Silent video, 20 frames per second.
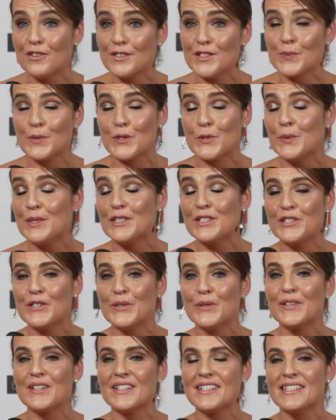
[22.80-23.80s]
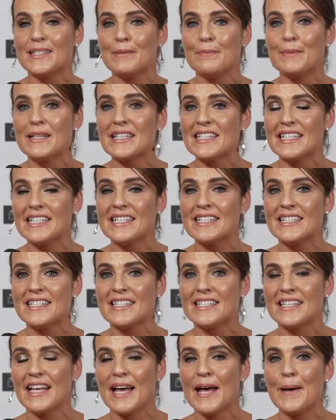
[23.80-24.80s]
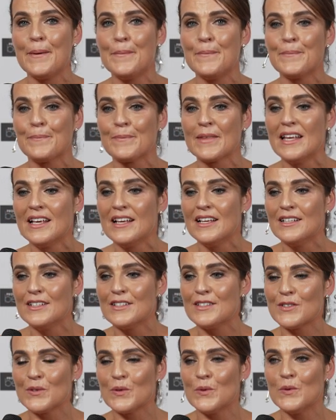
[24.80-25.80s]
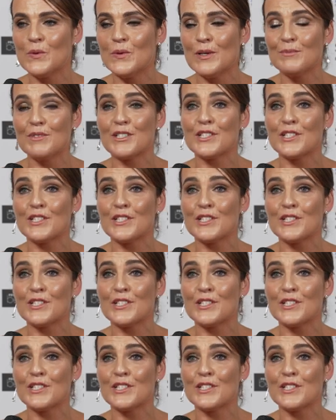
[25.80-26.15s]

us. We're 22 years in business, so I'm